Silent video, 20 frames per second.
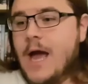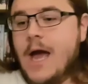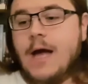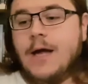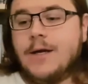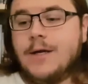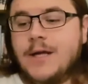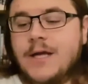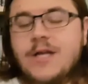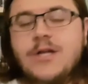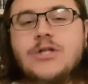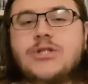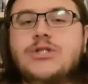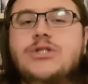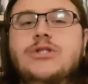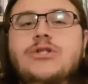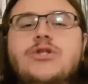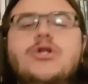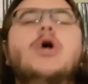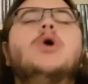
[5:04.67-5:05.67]
And he
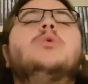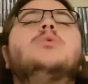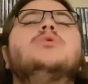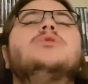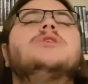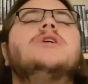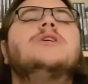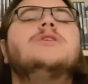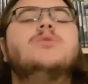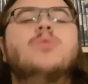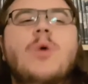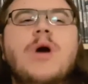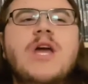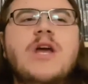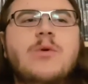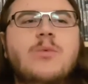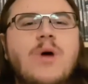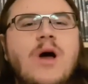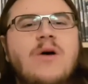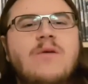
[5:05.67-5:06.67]
just knows his
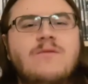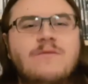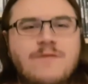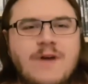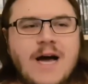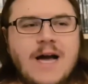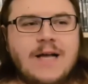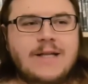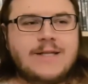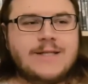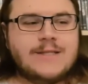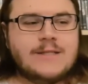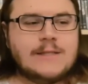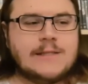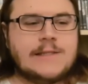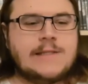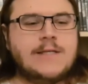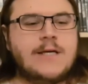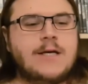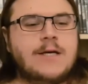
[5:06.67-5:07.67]
way around
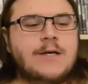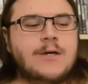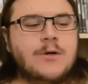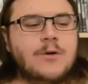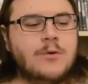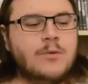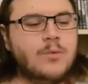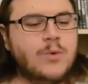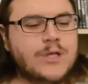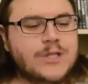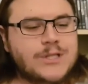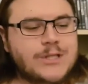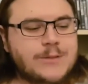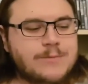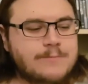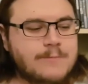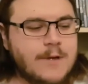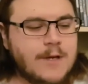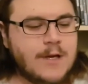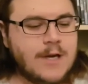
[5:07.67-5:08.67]
violence
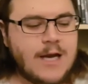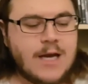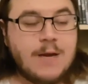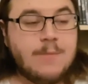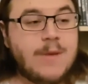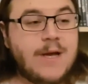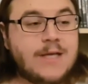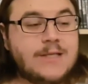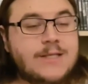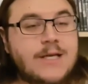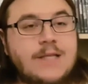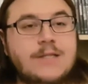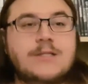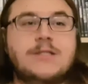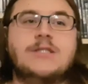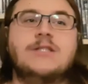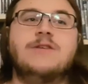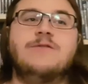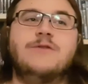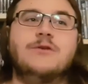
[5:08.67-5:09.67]
which uh, kind of makes
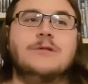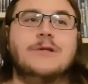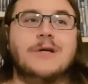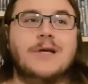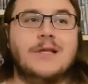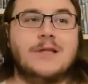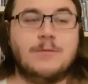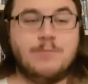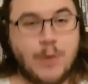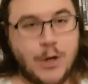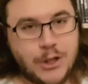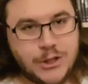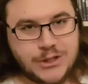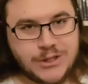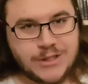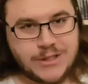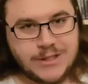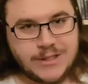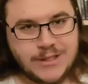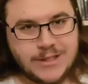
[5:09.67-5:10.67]
sense if you look at the
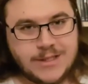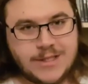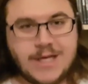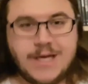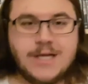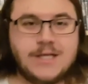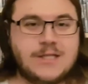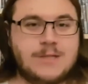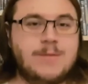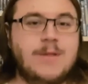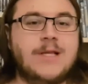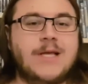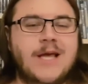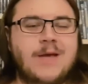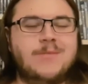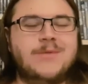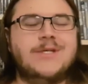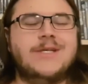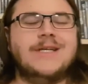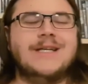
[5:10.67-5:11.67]
person that is Mel
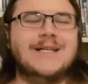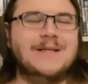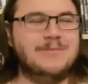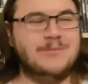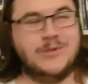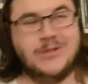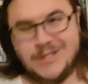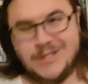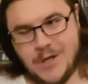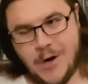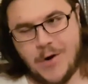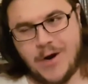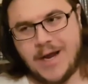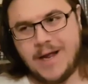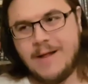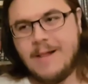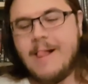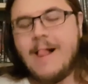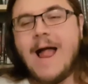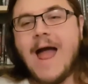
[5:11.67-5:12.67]
Gibson.
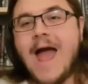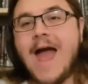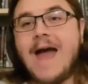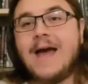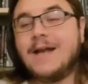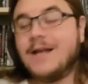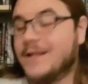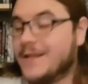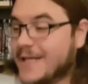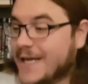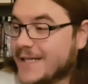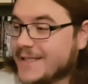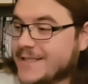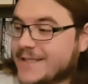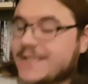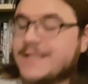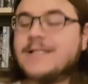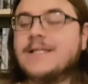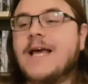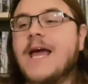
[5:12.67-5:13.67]
sorry. And
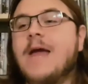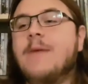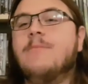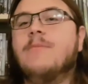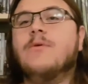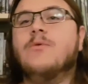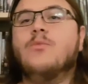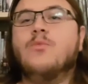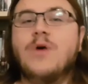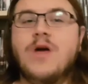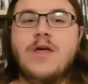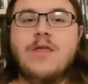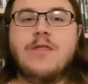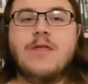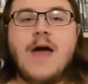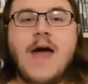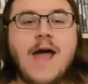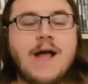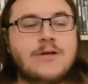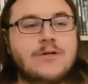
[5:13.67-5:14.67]
it's the same
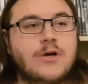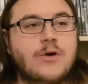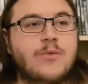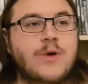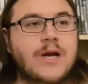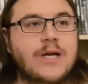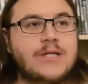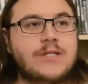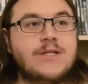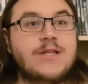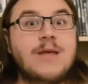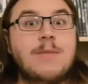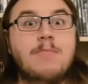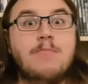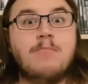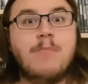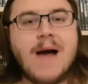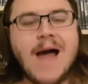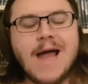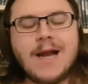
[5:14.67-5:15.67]
with Hacksaw Ridge.
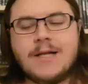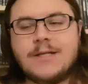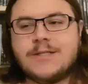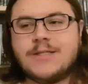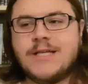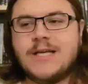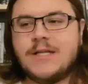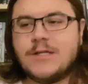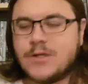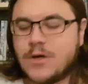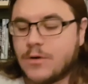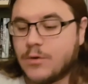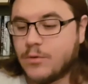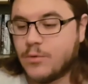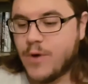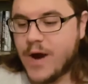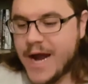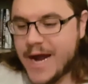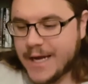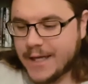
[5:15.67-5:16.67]
The battle scenes are
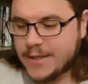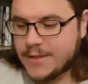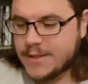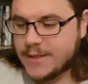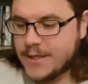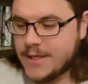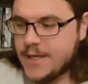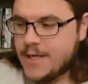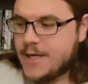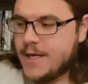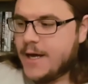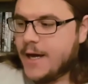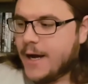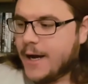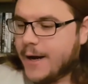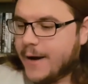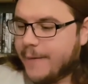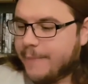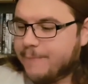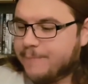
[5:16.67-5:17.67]
great.
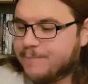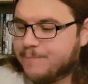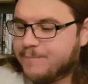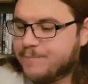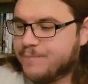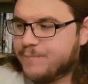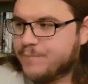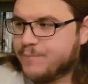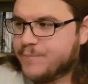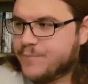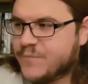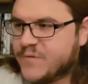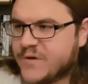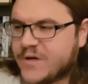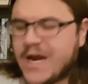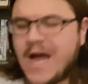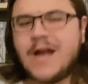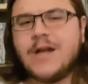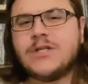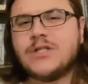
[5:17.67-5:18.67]
Um,
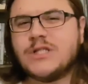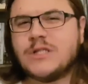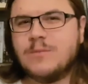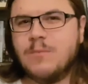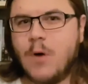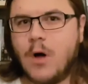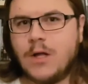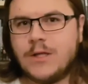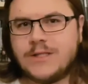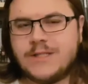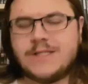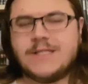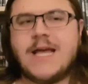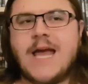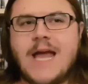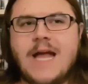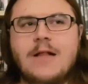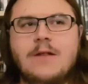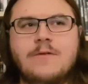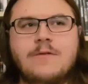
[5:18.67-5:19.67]
they're kind of small
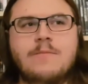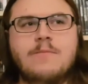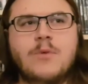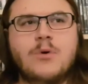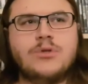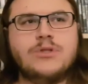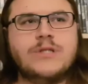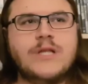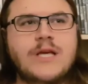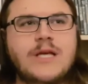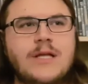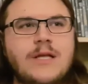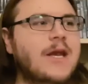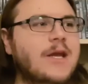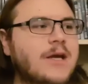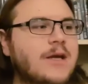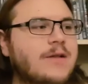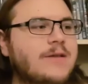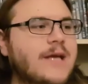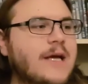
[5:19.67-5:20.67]
scale mostly,
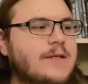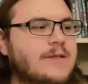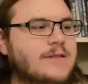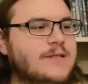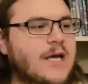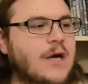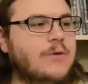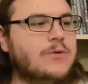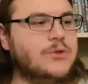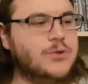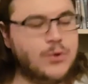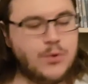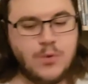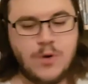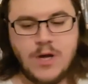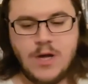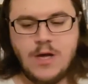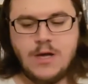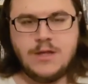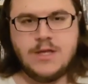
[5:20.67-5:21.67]
and it condensed down
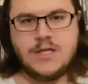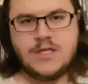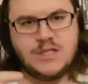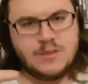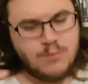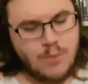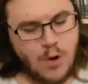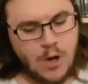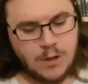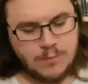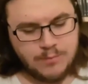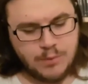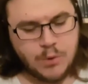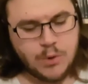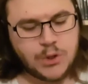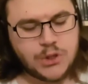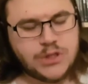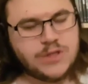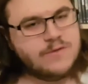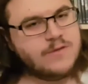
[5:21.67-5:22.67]
to this small
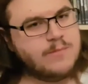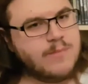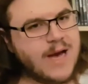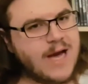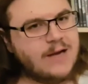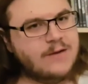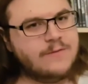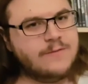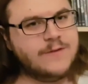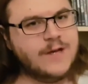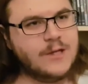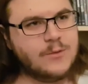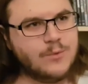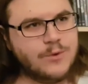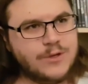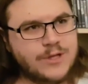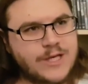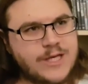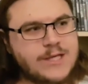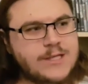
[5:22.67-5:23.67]
portion of the
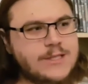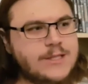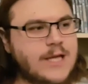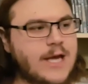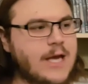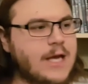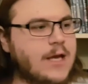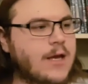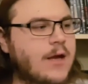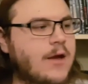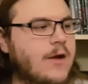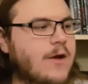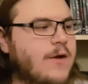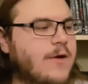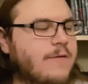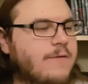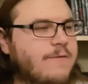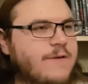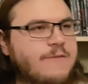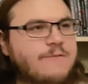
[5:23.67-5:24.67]
battlefield where these like
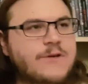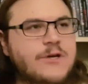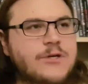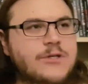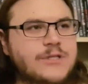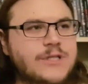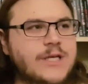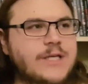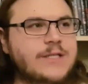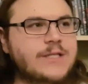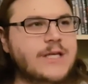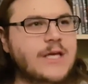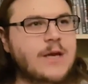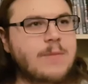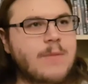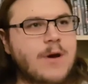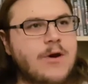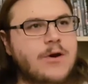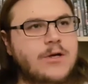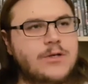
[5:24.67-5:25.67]
50 or
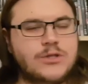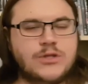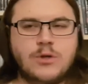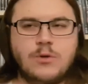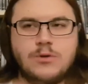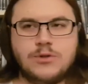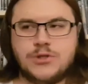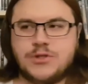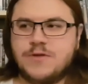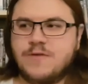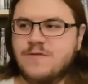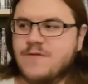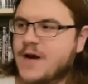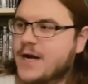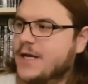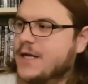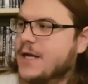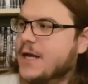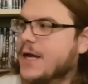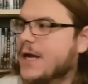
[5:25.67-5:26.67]
60 American soldiers are
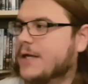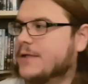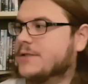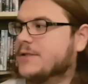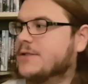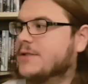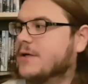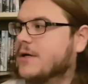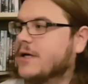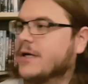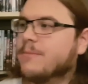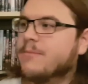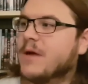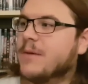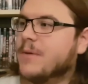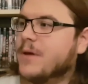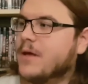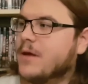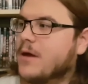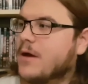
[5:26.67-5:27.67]
fighting against uh,
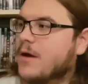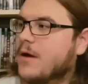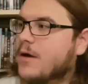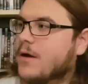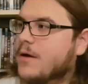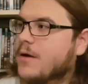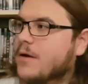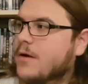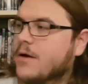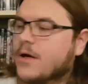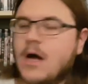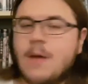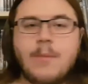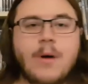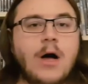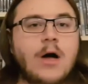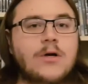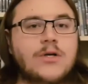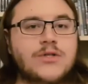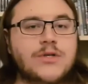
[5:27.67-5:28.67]
maybe uh, a
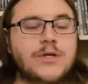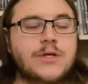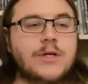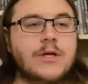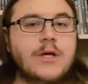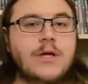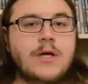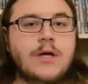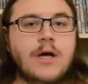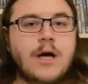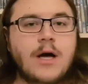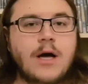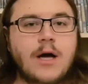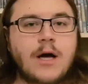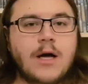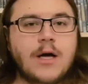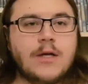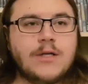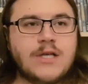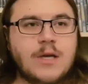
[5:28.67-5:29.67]
couple hundred
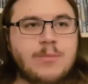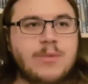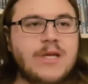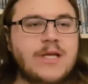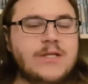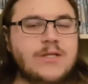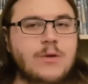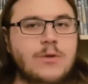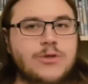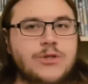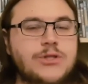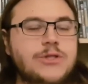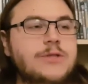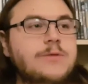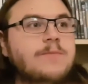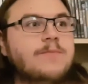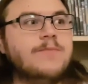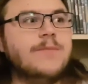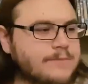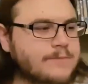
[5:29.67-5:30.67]
uh, Japanese
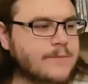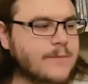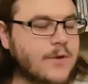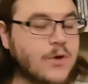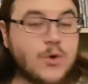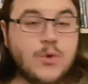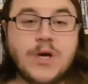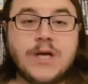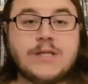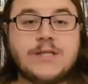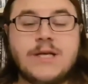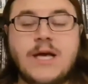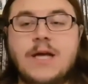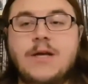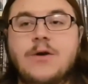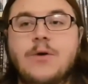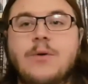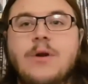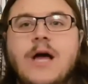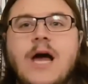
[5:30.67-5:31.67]
soldiers. Quick
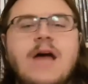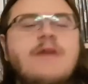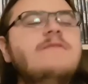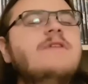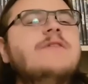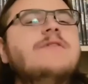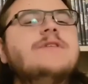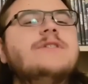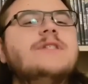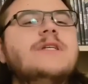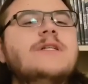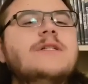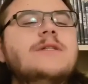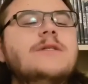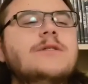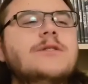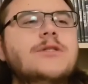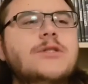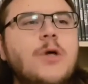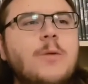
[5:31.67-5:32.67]
side note, I've never
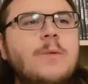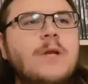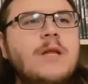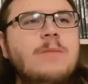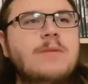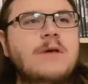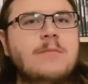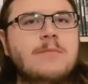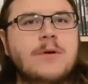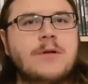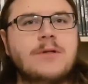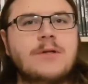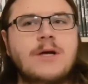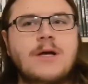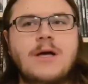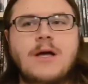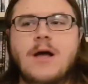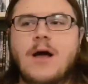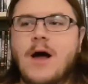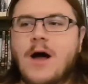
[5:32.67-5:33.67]
seen so many
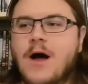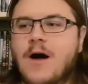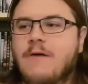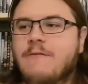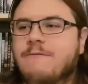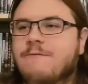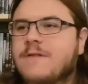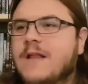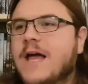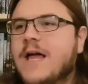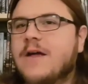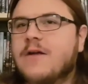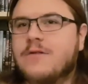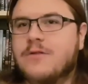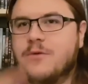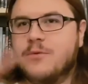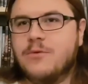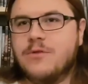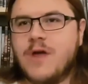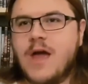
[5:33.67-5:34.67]
people uh,
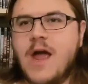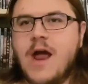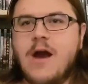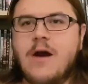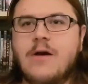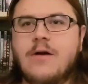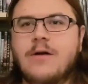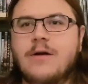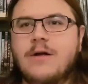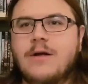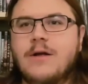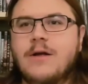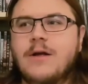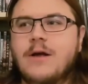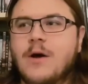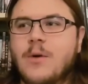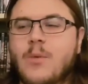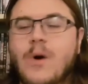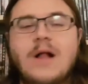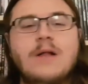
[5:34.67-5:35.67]
flying through the air
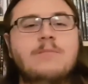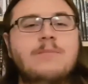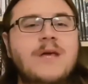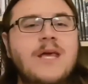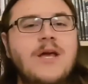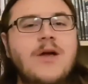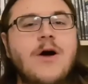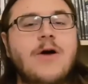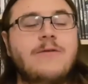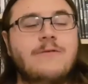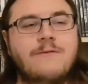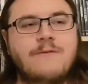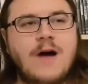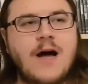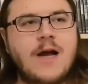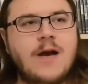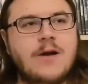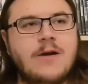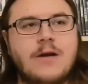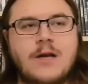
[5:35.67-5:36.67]
while being on
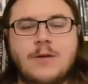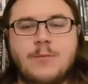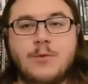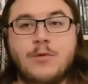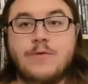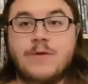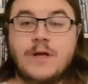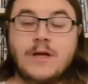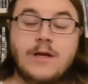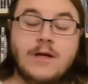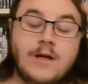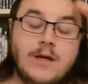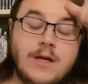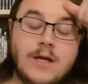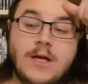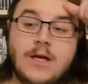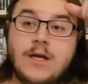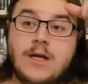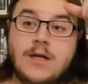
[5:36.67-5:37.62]
fire in a movie.